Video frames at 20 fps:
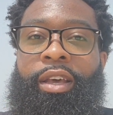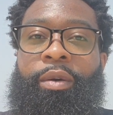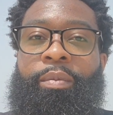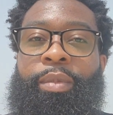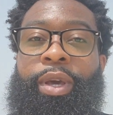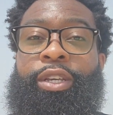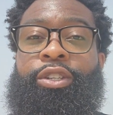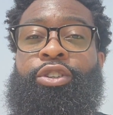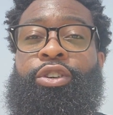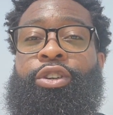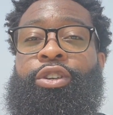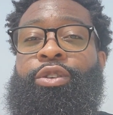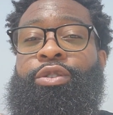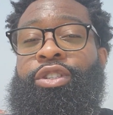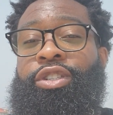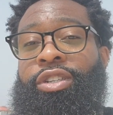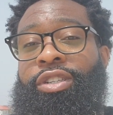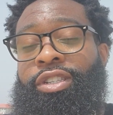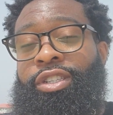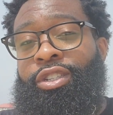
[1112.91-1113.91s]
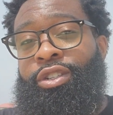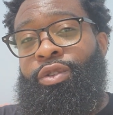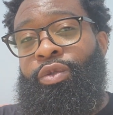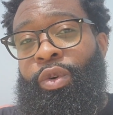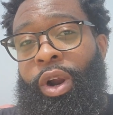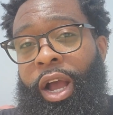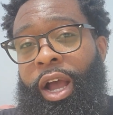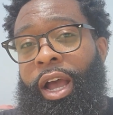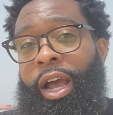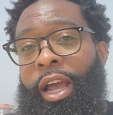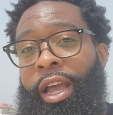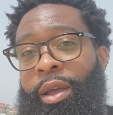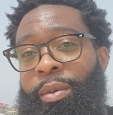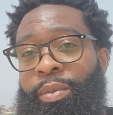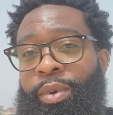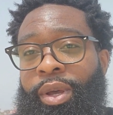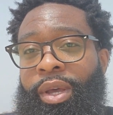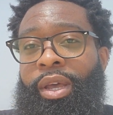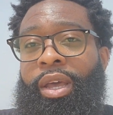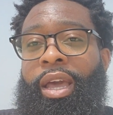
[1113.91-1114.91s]
Make sure you subscribe
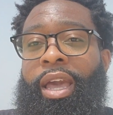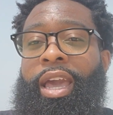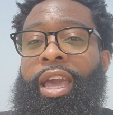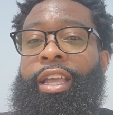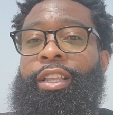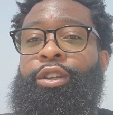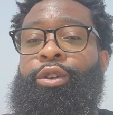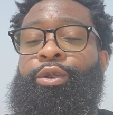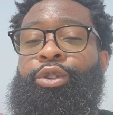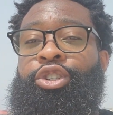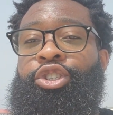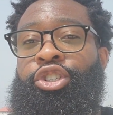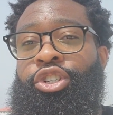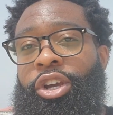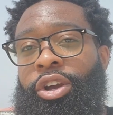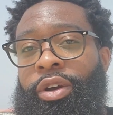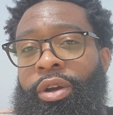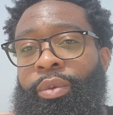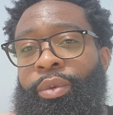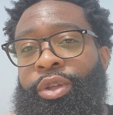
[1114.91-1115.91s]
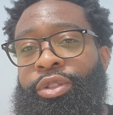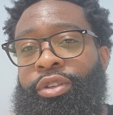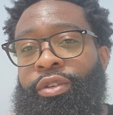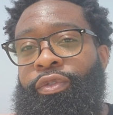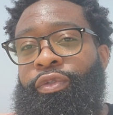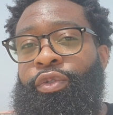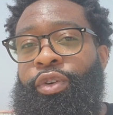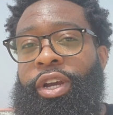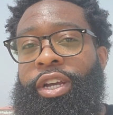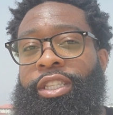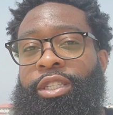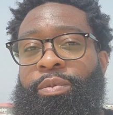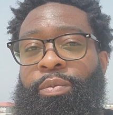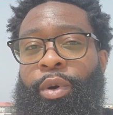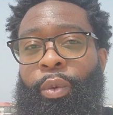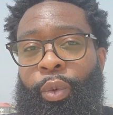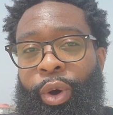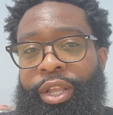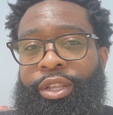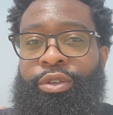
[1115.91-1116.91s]
and you share it with your friends.
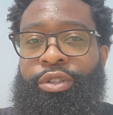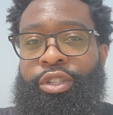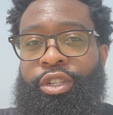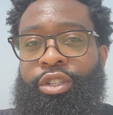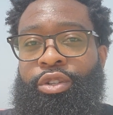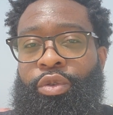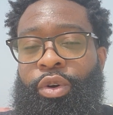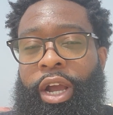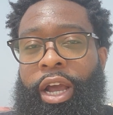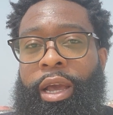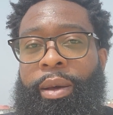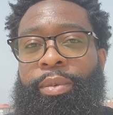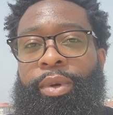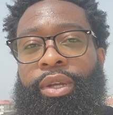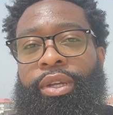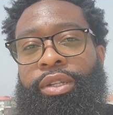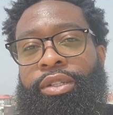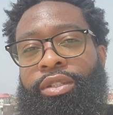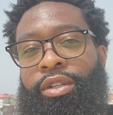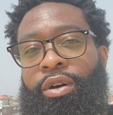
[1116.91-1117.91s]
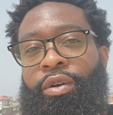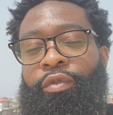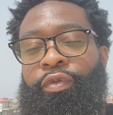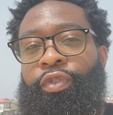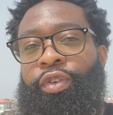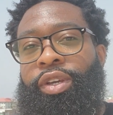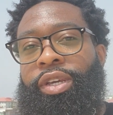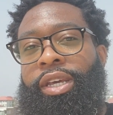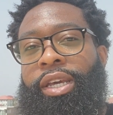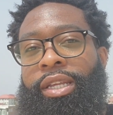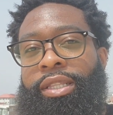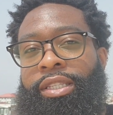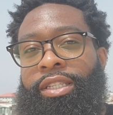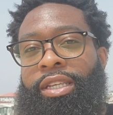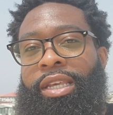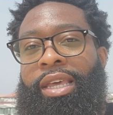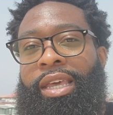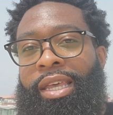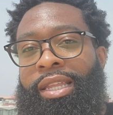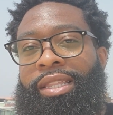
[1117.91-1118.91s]
But when you subscribe, don't forget
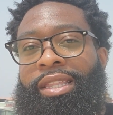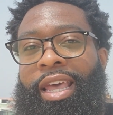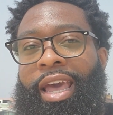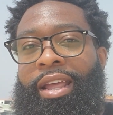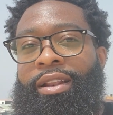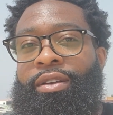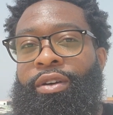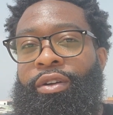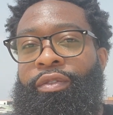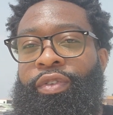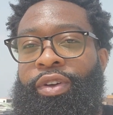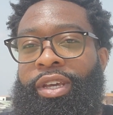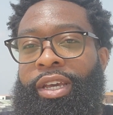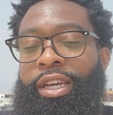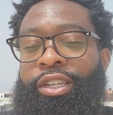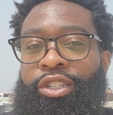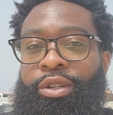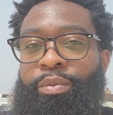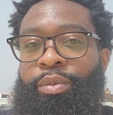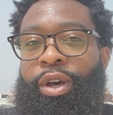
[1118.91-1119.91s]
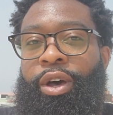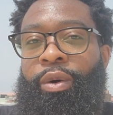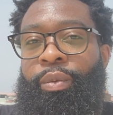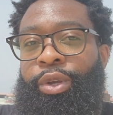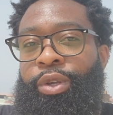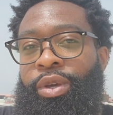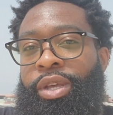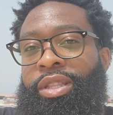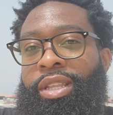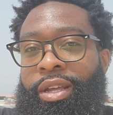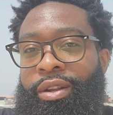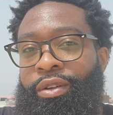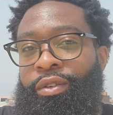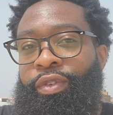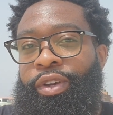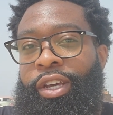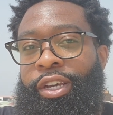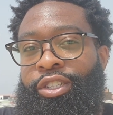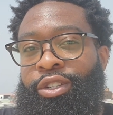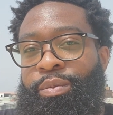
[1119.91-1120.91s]
to hit that notification bell. When you hit that
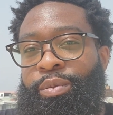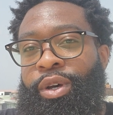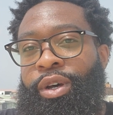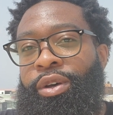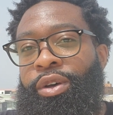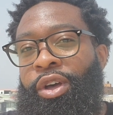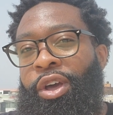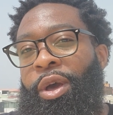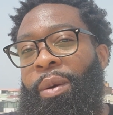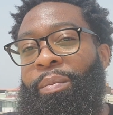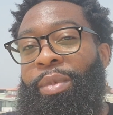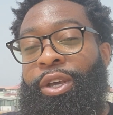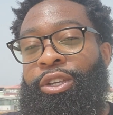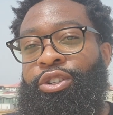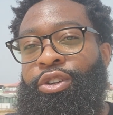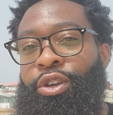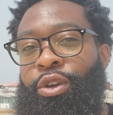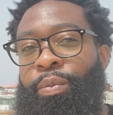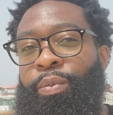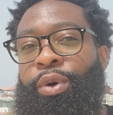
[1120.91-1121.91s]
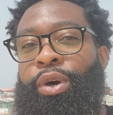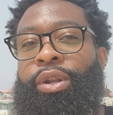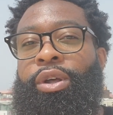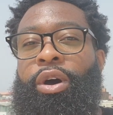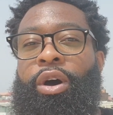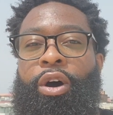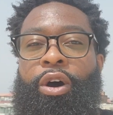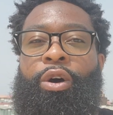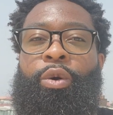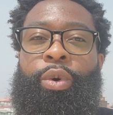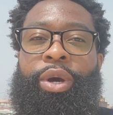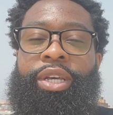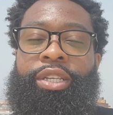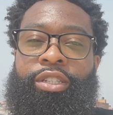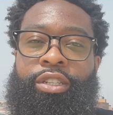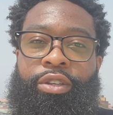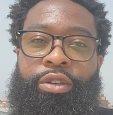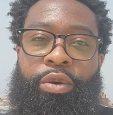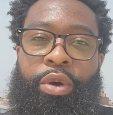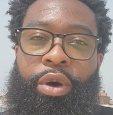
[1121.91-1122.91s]
notification bell, make sure you put always,
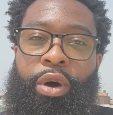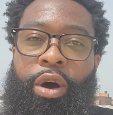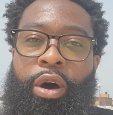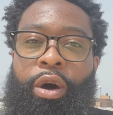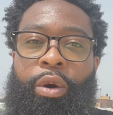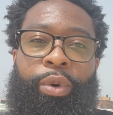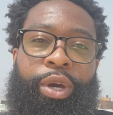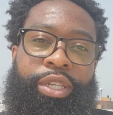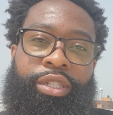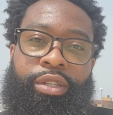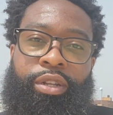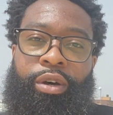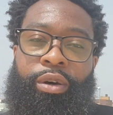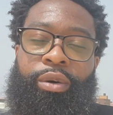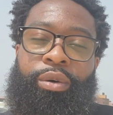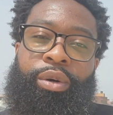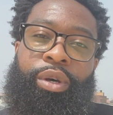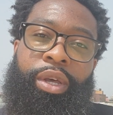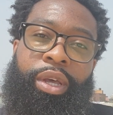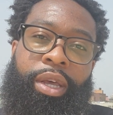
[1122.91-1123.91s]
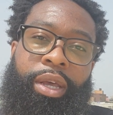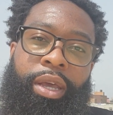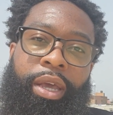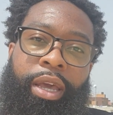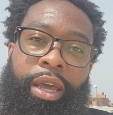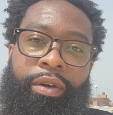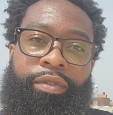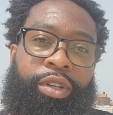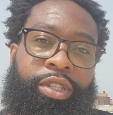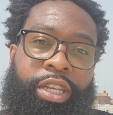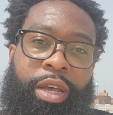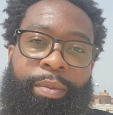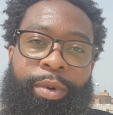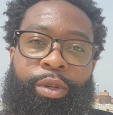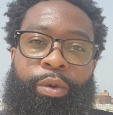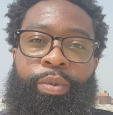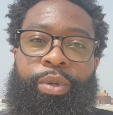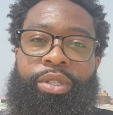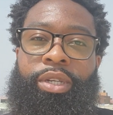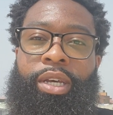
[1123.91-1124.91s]
so you always know every time a
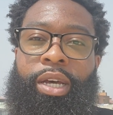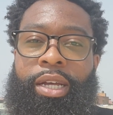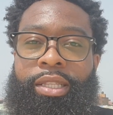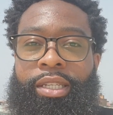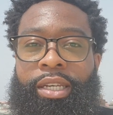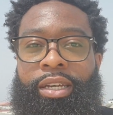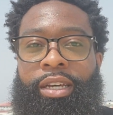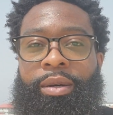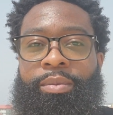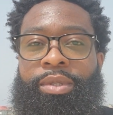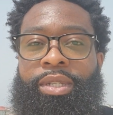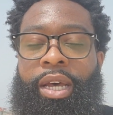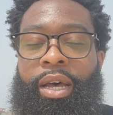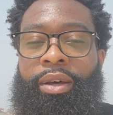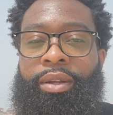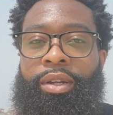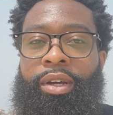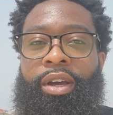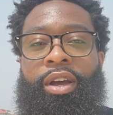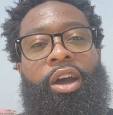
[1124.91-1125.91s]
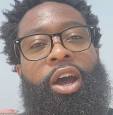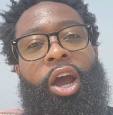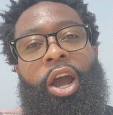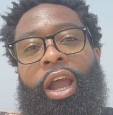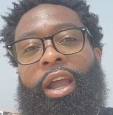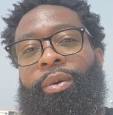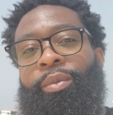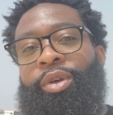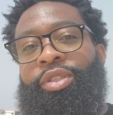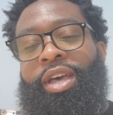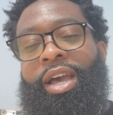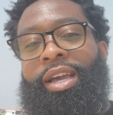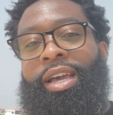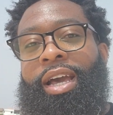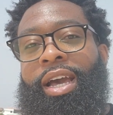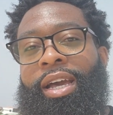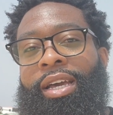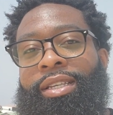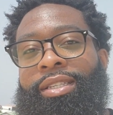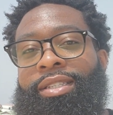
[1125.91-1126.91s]
new piece of content comes out. All right, with that,
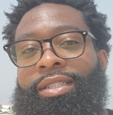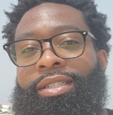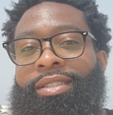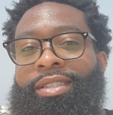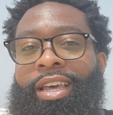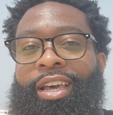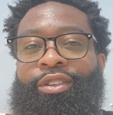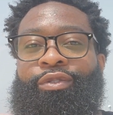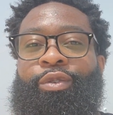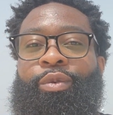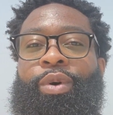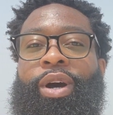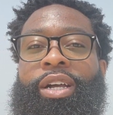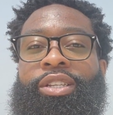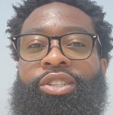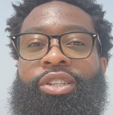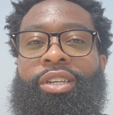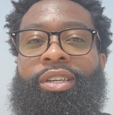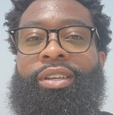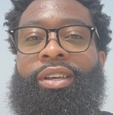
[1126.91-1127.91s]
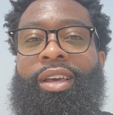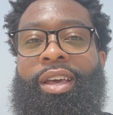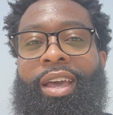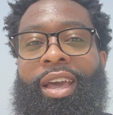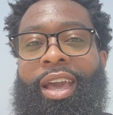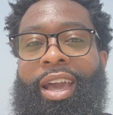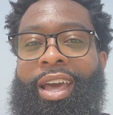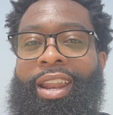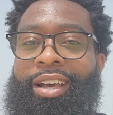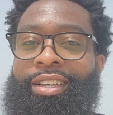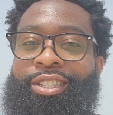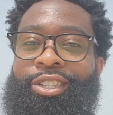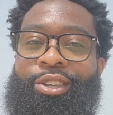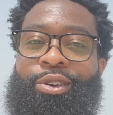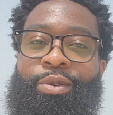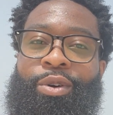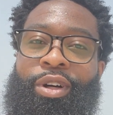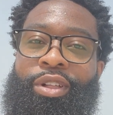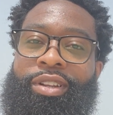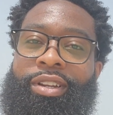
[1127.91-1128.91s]
guys, thanks for watching, and I'll see
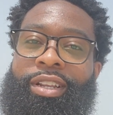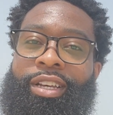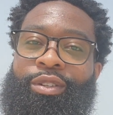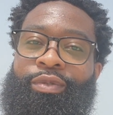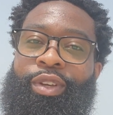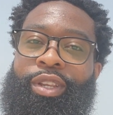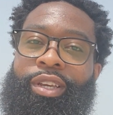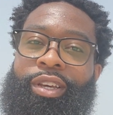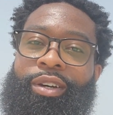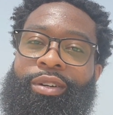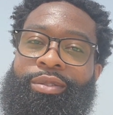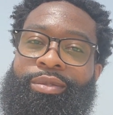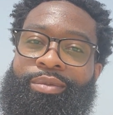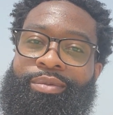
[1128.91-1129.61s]
you all in the next video.